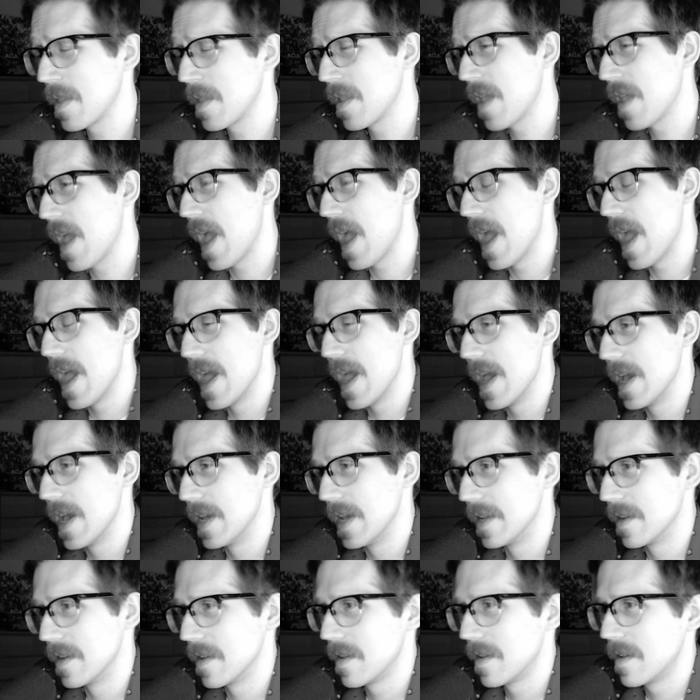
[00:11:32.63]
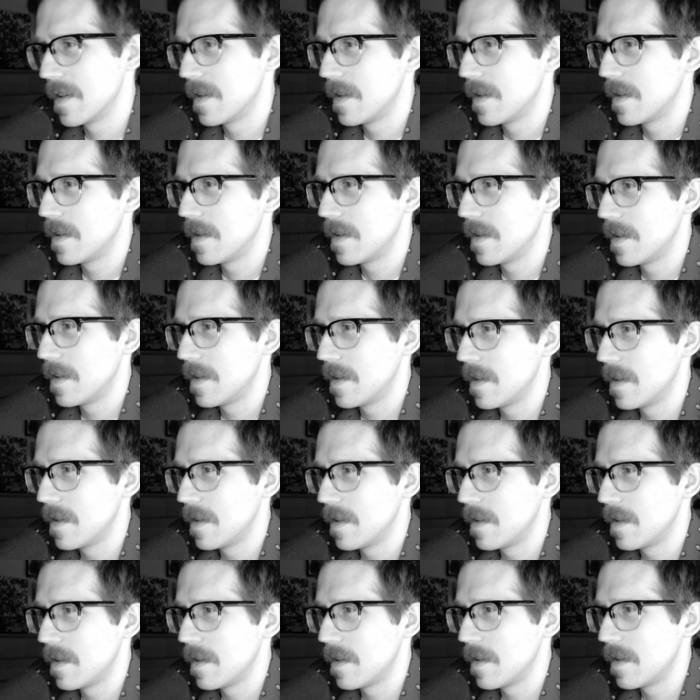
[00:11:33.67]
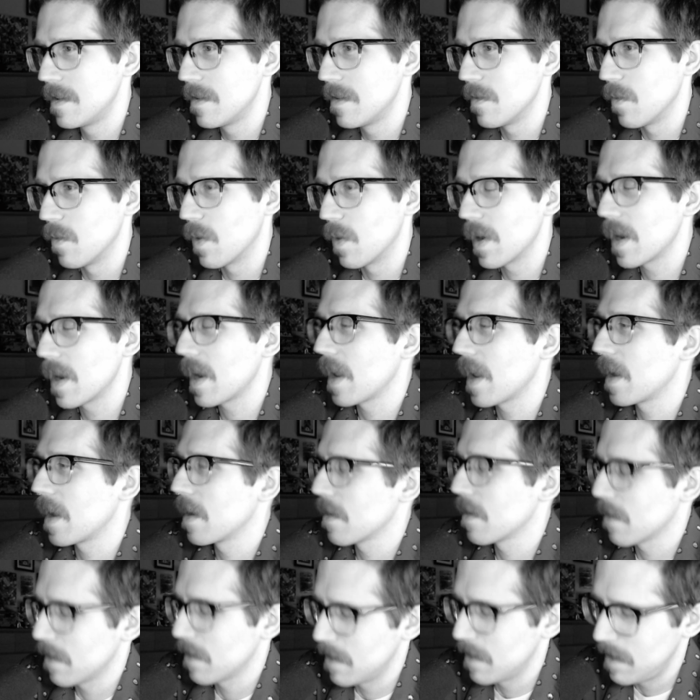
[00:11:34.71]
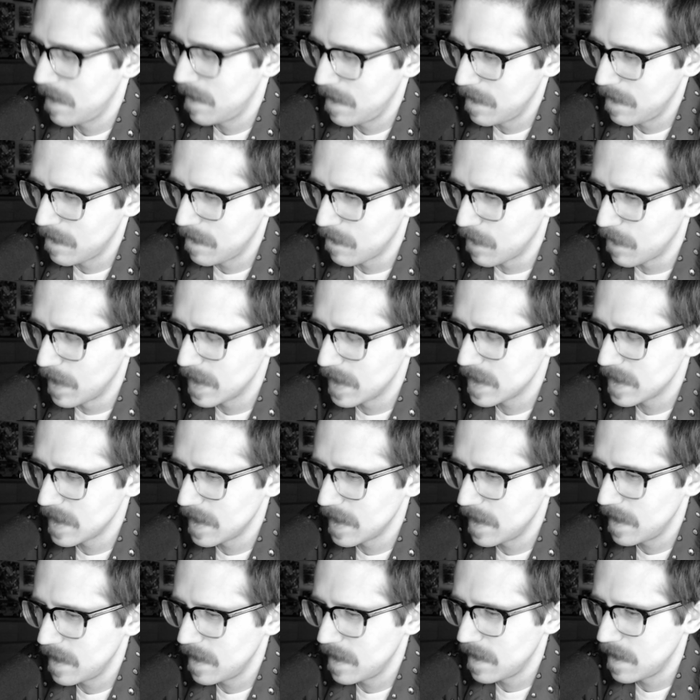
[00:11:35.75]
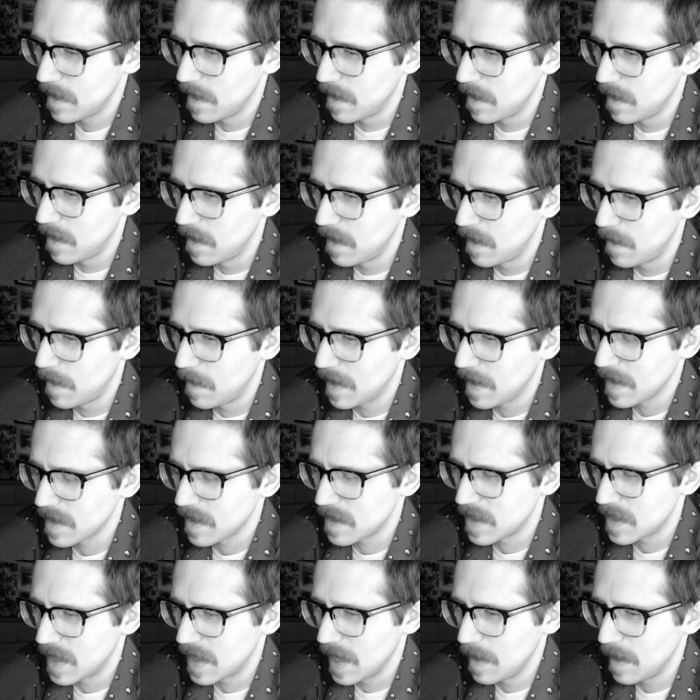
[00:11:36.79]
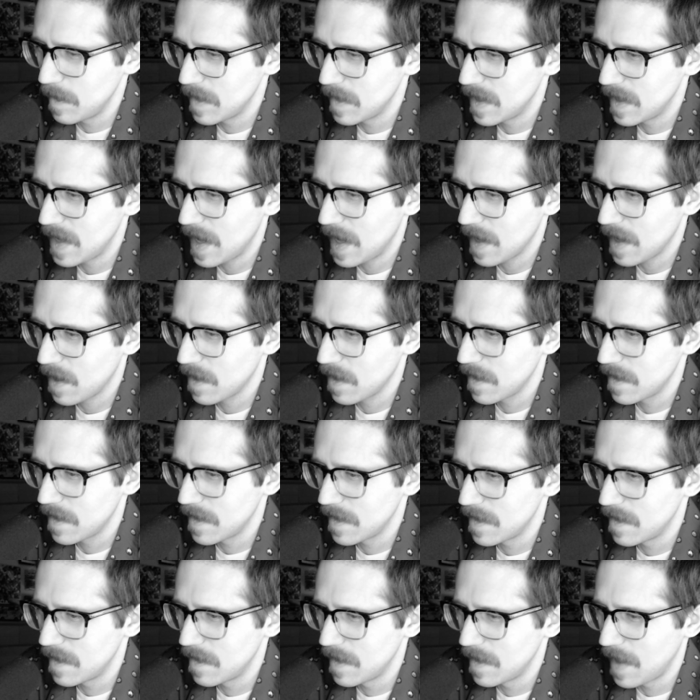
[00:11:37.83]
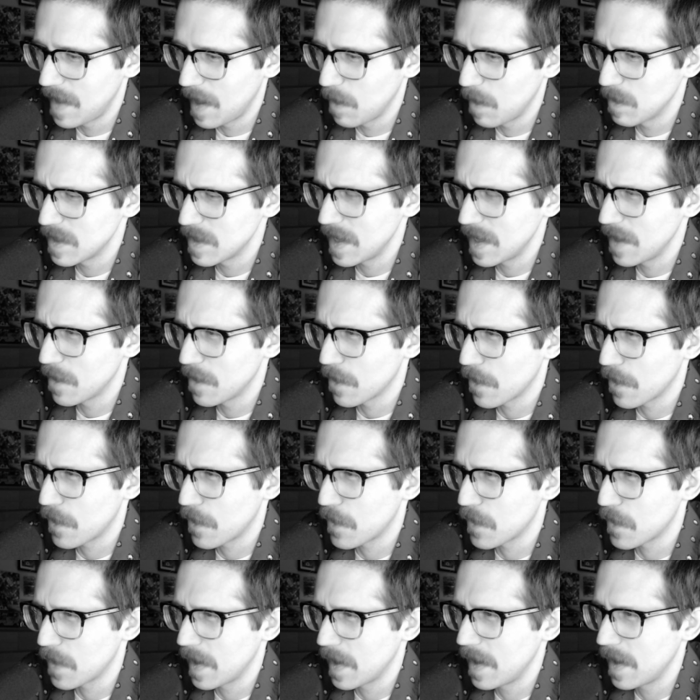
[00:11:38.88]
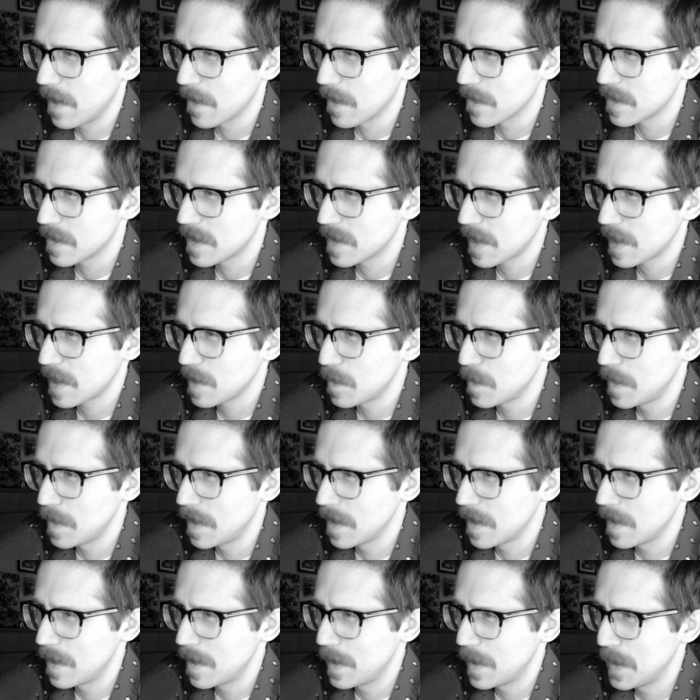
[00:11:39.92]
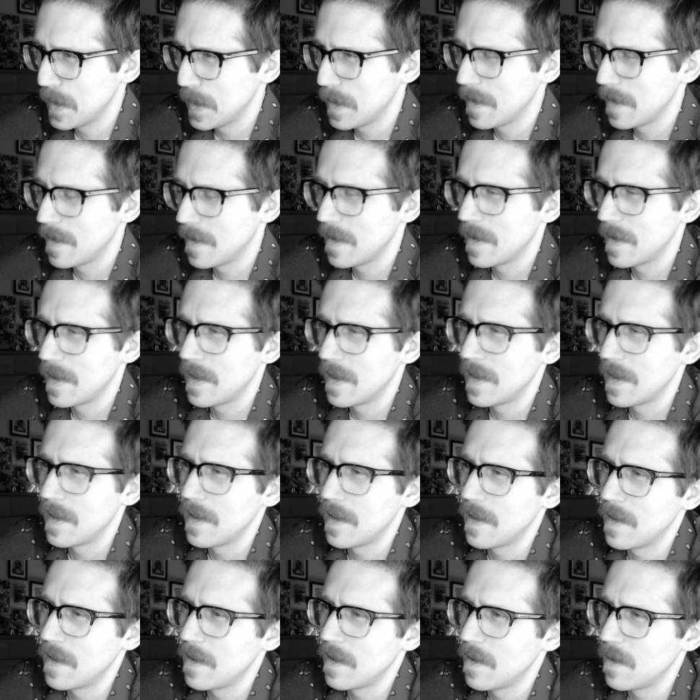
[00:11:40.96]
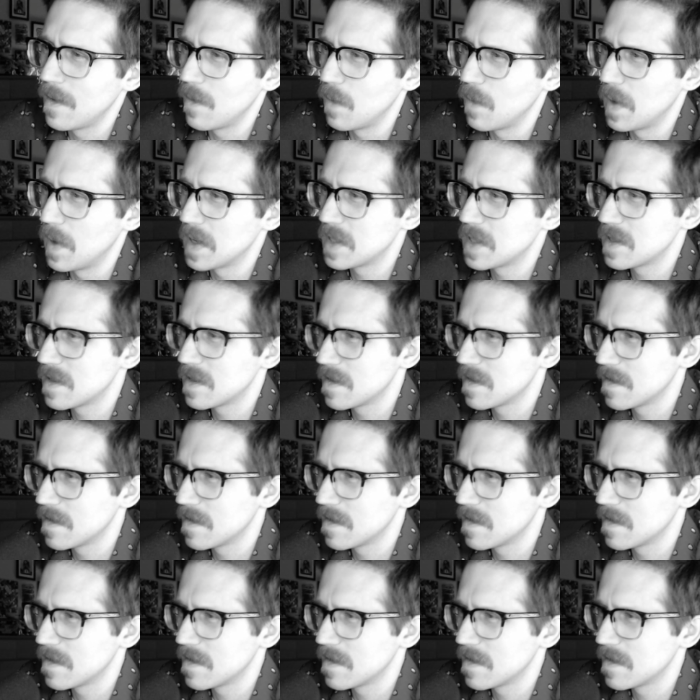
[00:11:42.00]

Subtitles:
And what did I hear recently about the Steam Deck? That it was either 3 or 6 million, which